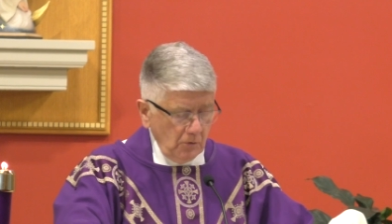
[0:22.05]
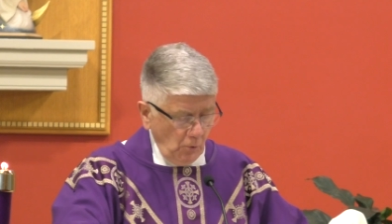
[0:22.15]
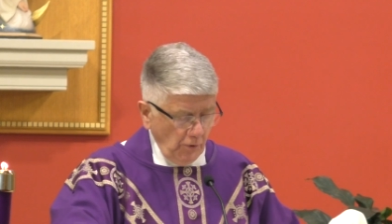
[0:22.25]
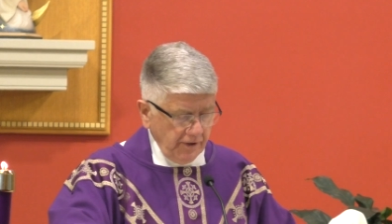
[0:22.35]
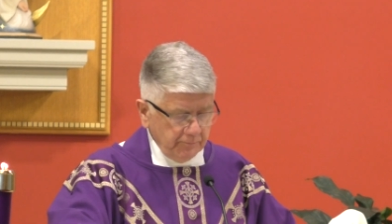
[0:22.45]

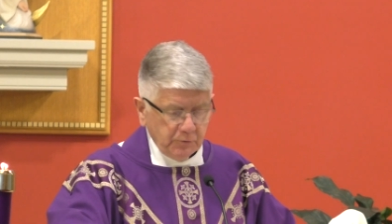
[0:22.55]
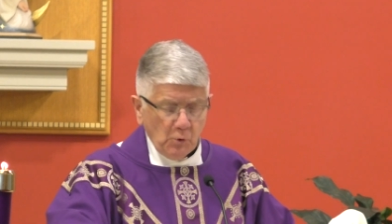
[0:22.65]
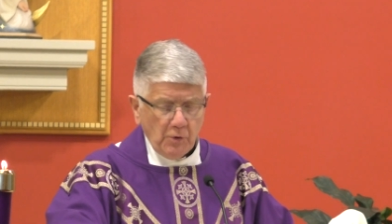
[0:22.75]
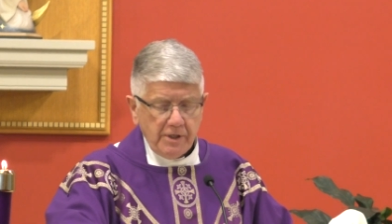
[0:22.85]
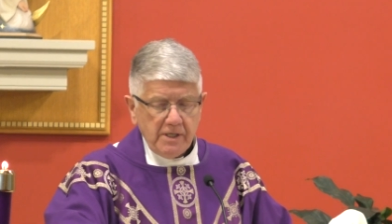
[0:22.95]
or an
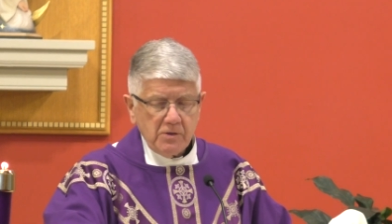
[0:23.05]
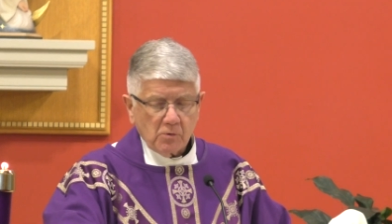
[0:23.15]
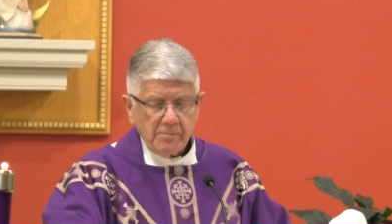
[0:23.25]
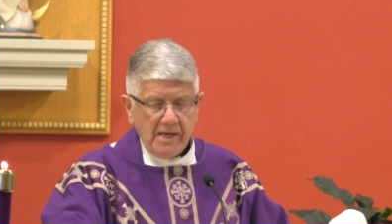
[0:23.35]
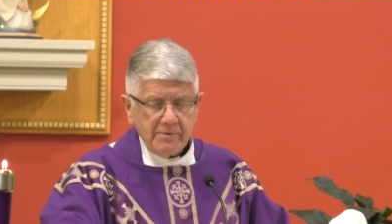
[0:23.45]
employee
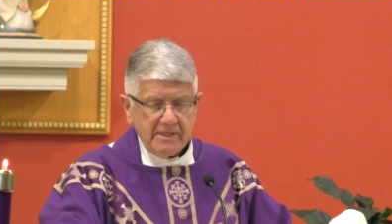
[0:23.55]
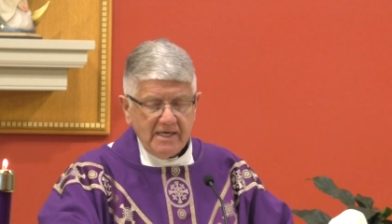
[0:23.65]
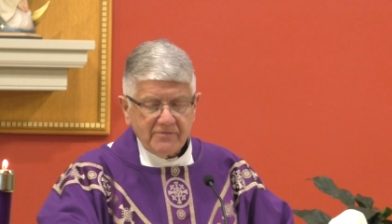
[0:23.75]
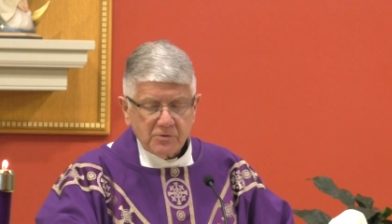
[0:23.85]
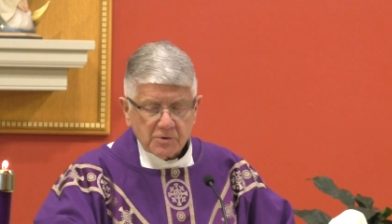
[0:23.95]
or maybe
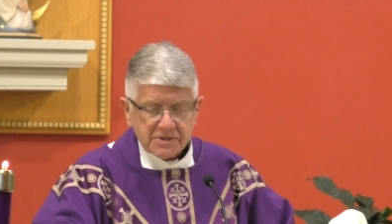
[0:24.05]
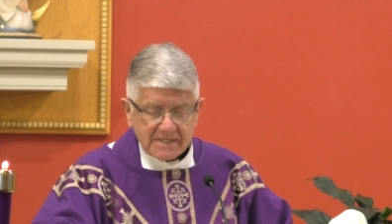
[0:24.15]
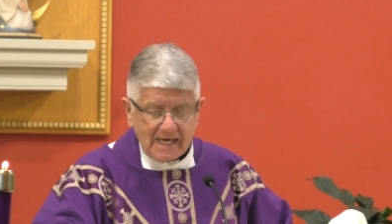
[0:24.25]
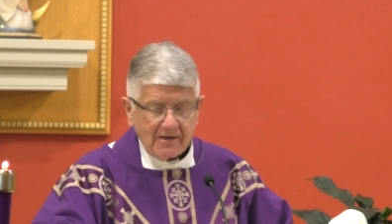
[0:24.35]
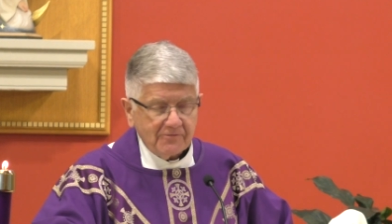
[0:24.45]
even
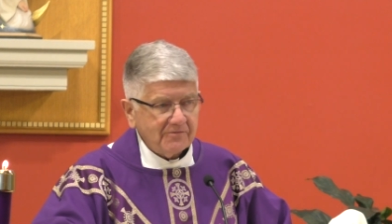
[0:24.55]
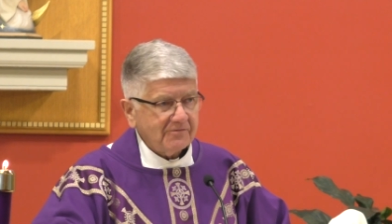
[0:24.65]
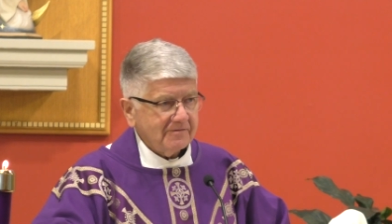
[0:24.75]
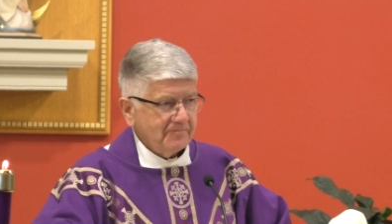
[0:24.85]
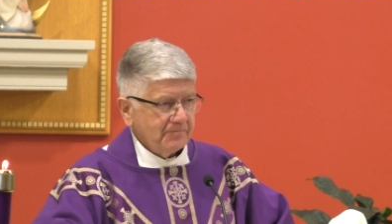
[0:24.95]
yourself,